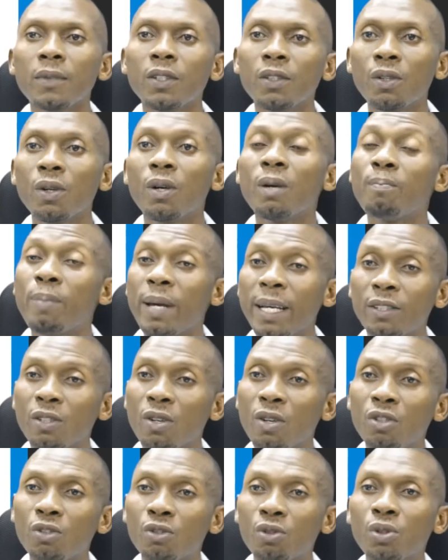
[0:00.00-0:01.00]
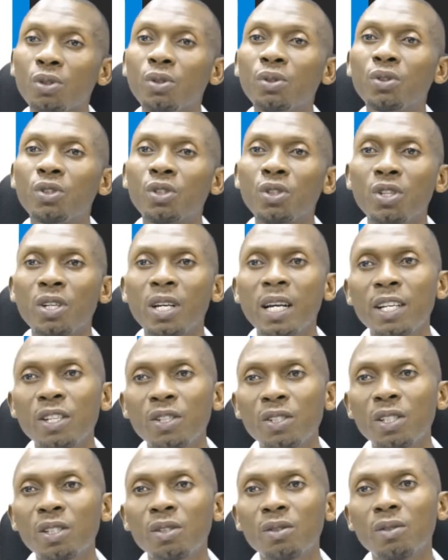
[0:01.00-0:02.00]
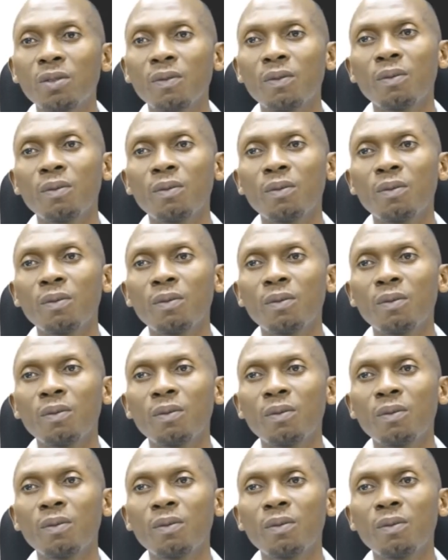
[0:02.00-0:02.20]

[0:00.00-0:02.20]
So a pest control, so you can use it